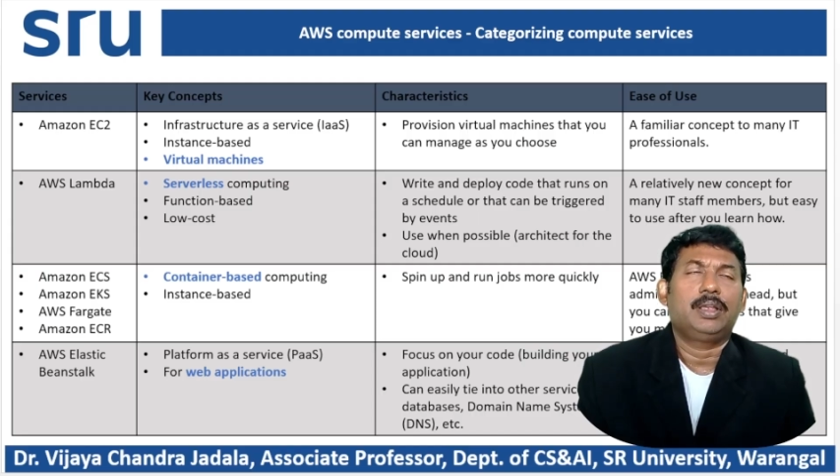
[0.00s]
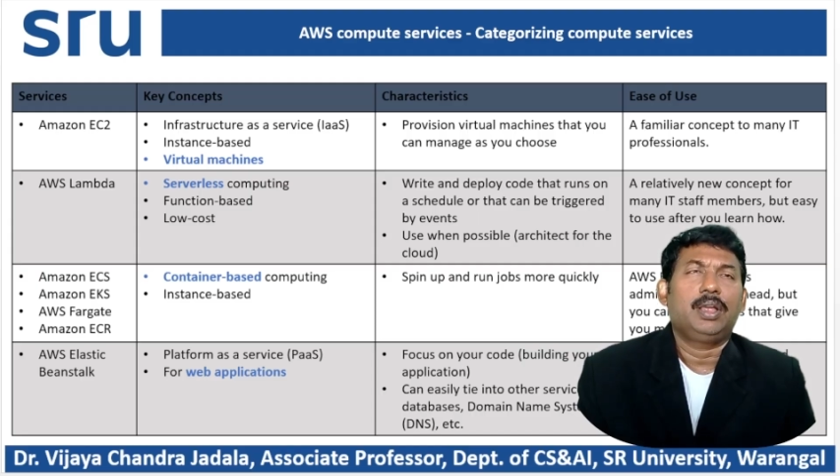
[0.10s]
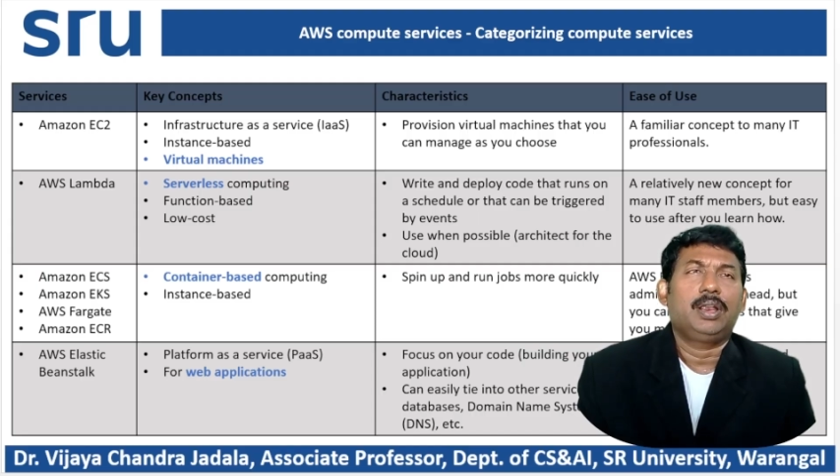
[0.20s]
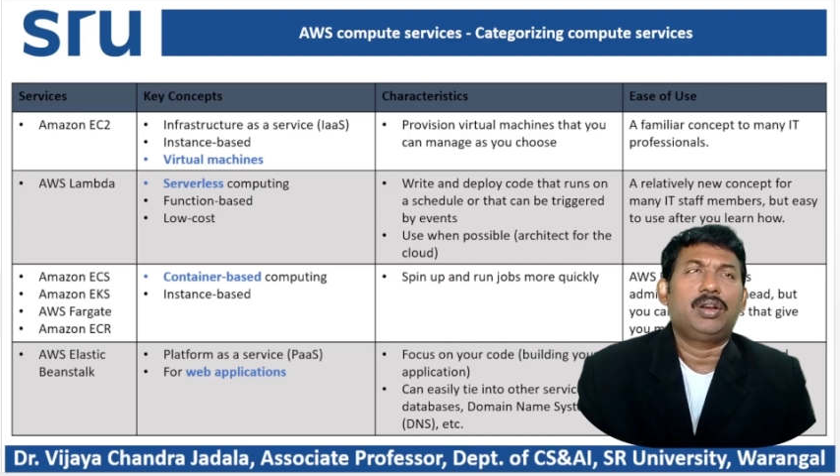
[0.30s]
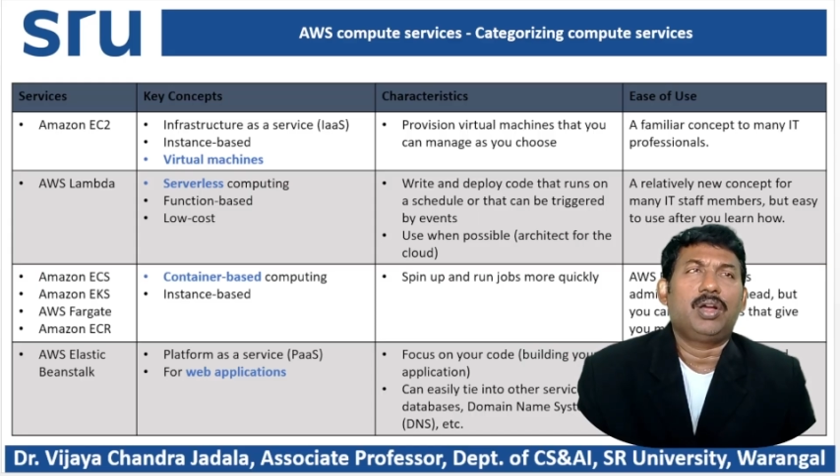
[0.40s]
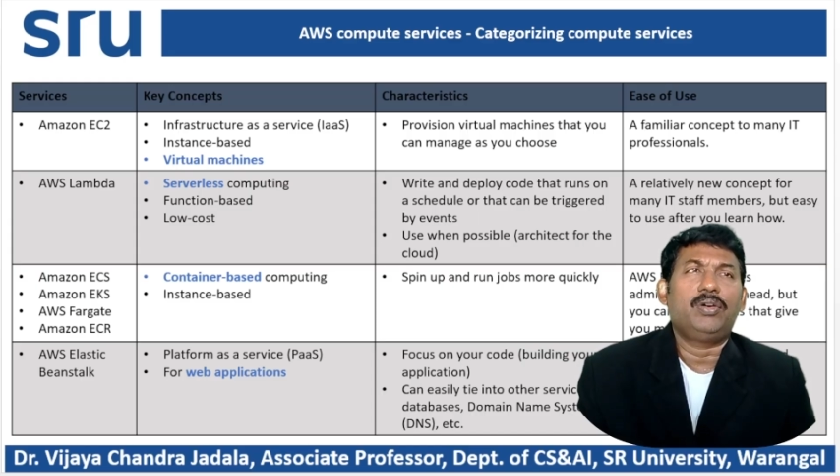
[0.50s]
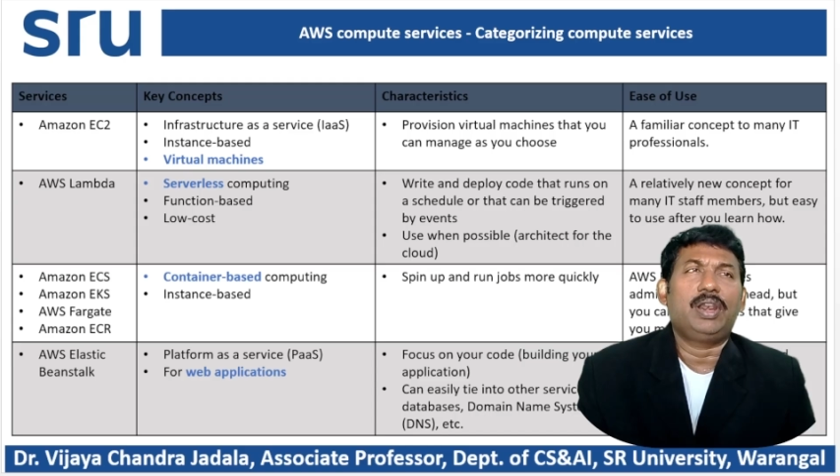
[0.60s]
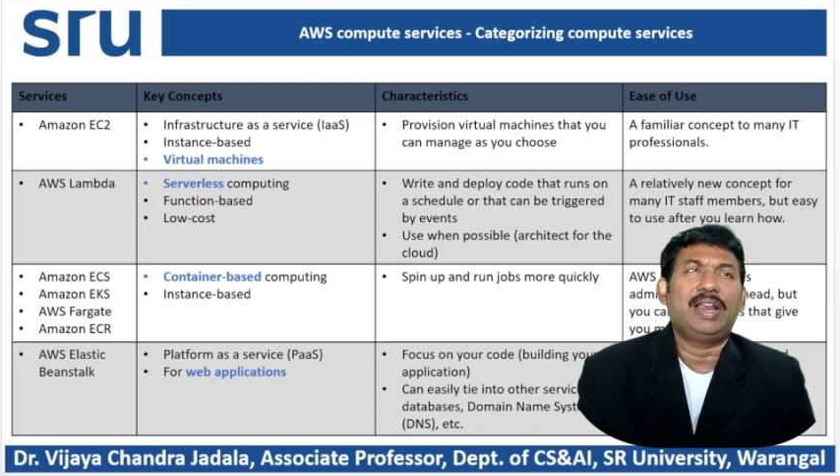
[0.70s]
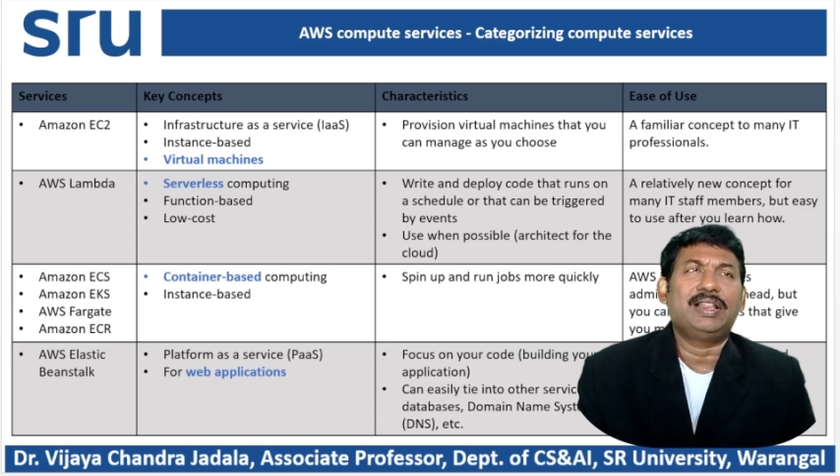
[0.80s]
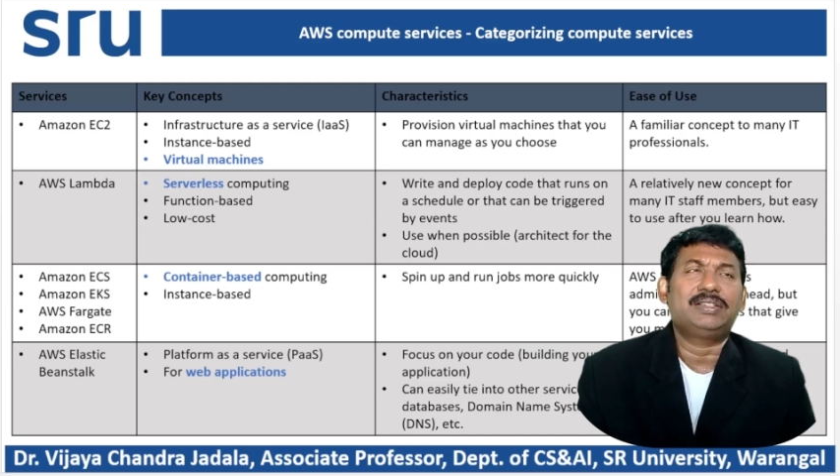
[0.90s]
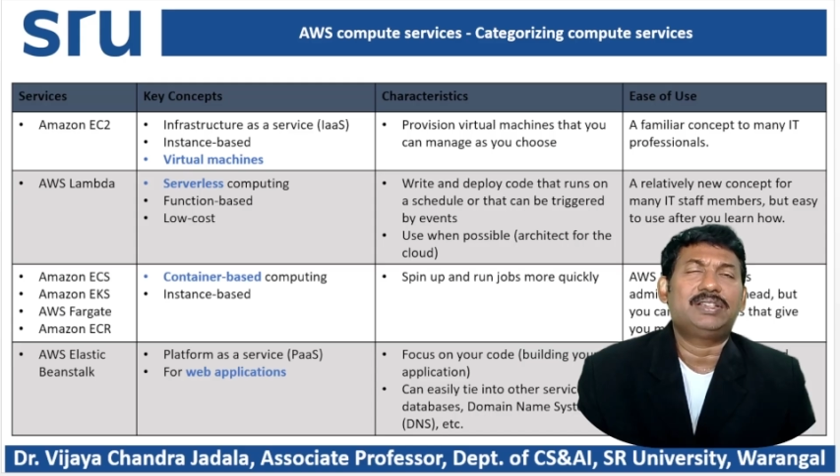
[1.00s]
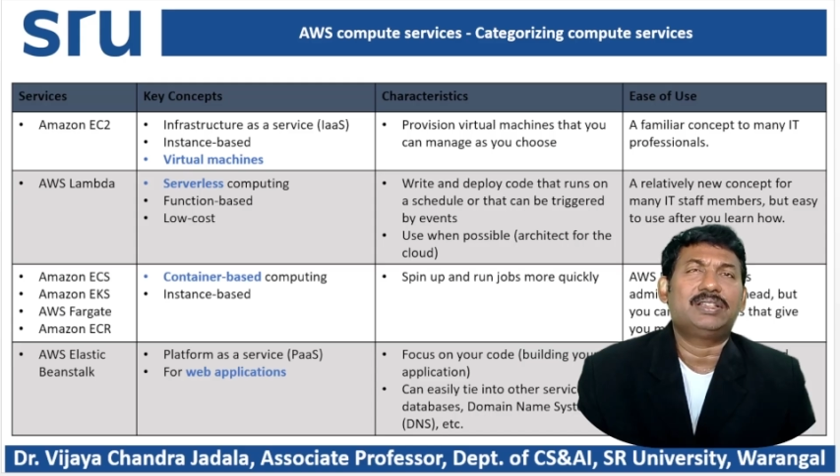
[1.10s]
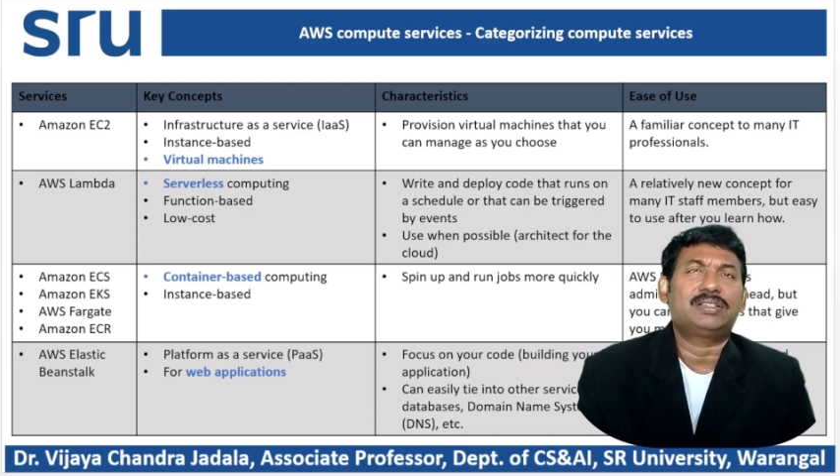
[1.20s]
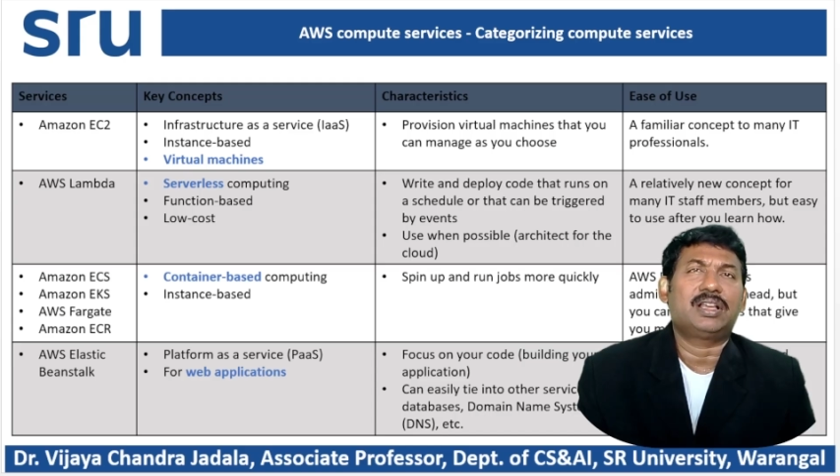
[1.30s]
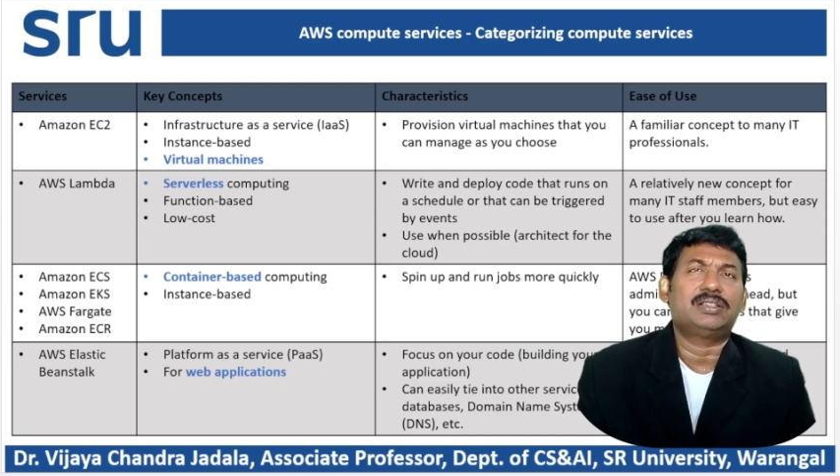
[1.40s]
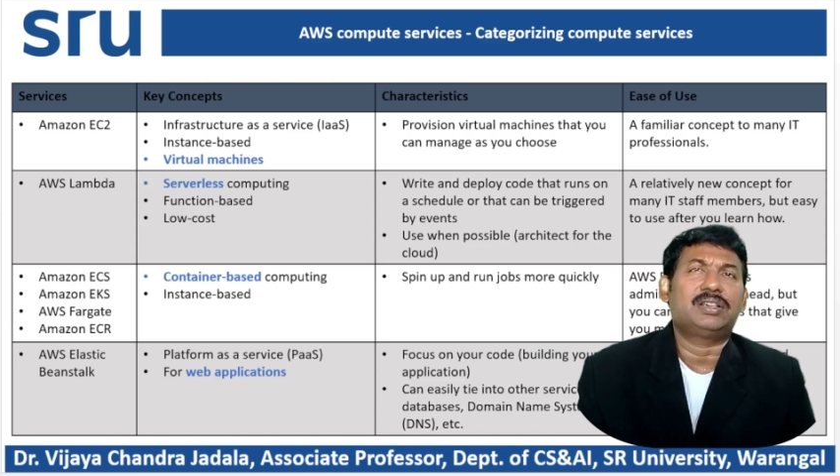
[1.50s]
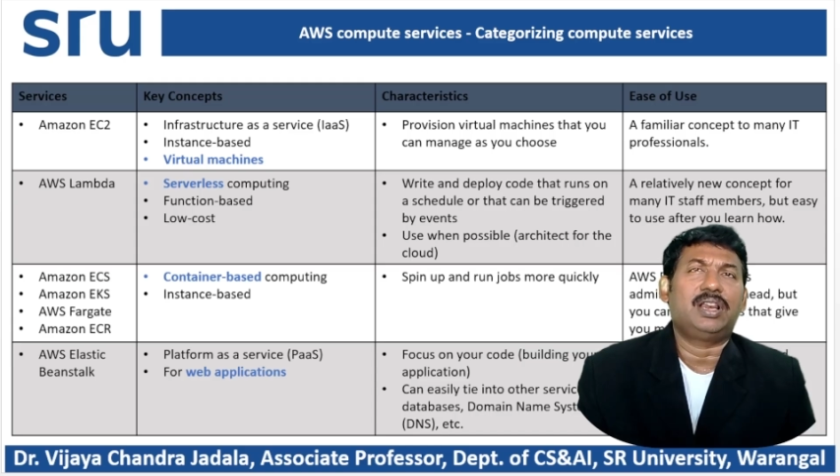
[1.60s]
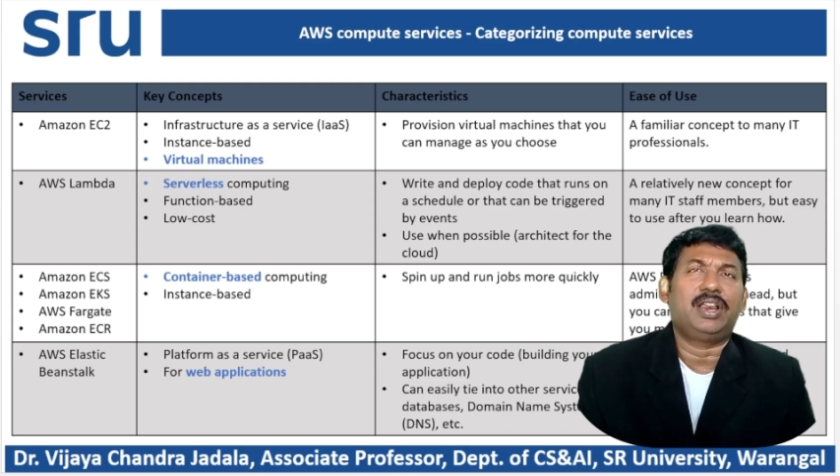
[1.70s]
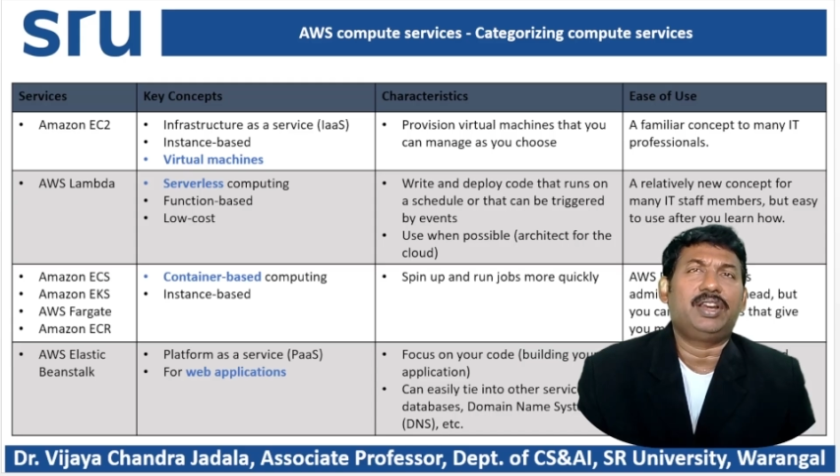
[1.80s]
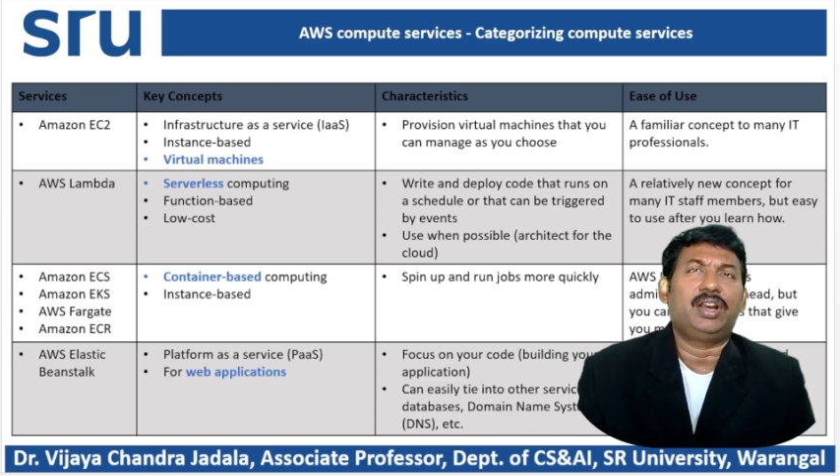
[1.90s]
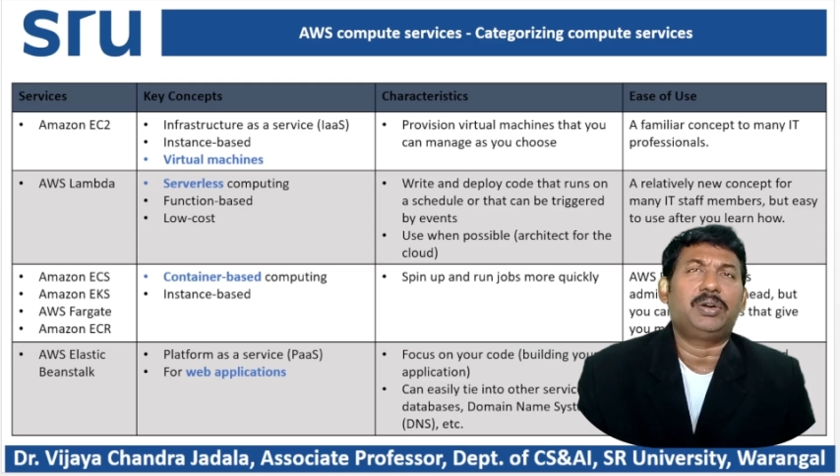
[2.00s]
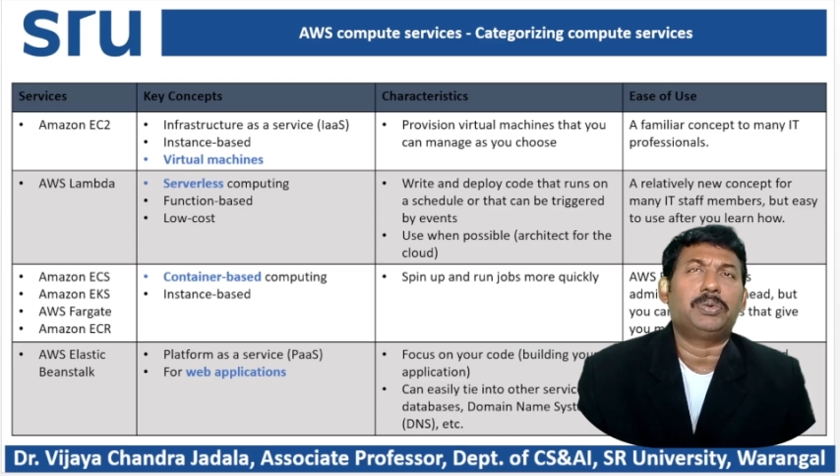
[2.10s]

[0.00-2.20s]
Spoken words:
Now let us discuss related